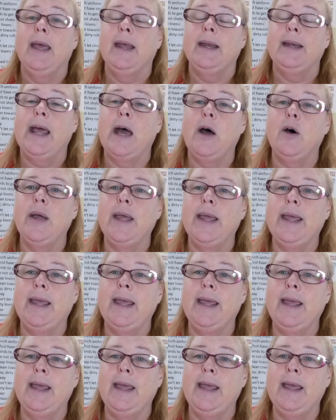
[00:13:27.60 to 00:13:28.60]
Now,
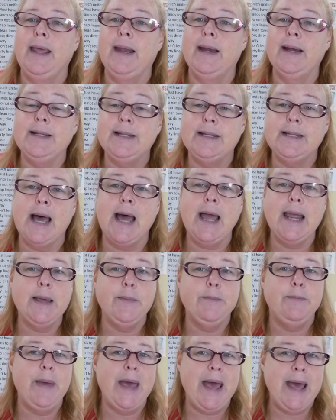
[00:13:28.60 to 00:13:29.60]
in a
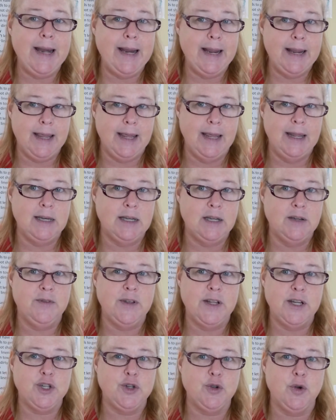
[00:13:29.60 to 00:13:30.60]
diabetic
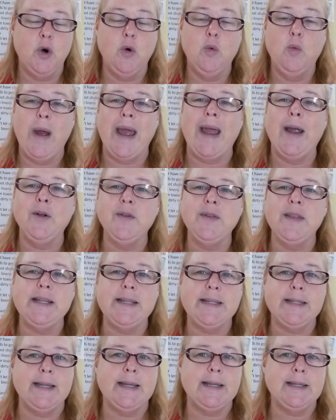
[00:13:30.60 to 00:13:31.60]
individual, where
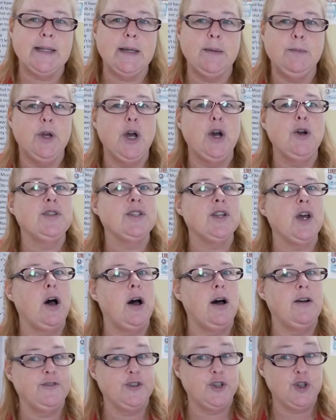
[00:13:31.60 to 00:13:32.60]
this system goes
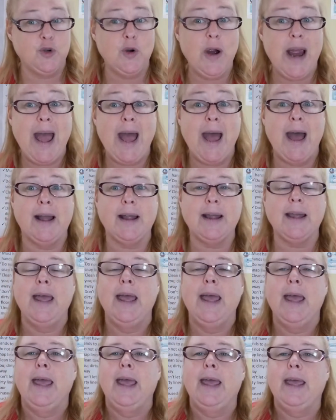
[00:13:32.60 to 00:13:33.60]
off track
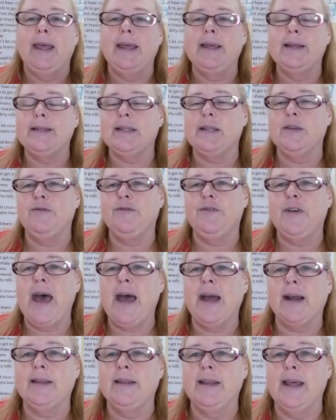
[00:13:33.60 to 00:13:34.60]
is the
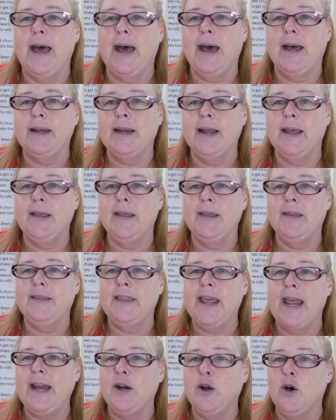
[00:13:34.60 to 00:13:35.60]
fact that
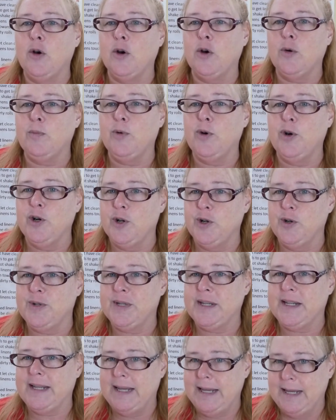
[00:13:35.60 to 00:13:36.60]
they don't
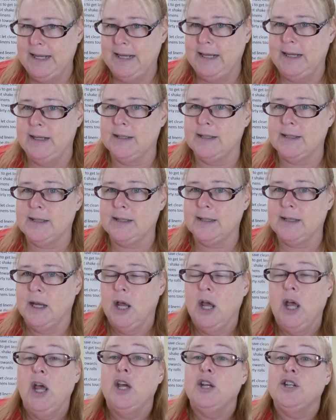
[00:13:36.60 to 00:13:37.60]
produce keys.
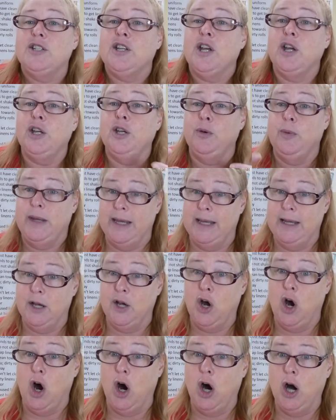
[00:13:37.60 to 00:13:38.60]
So you eat
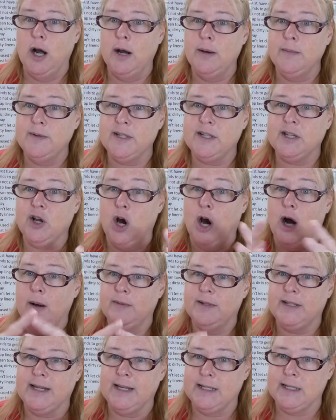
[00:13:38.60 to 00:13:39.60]
carbs,
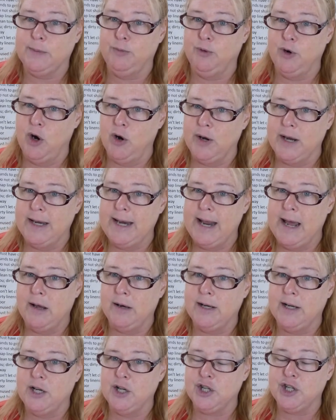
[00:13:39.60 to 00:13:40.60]
carbs gets broken
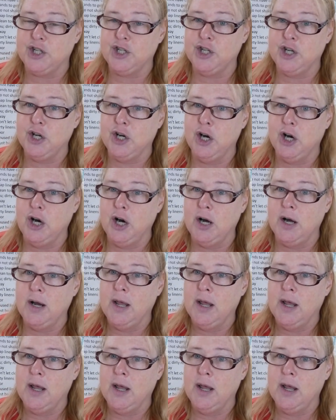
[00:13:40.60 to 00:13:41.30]
down into sugar,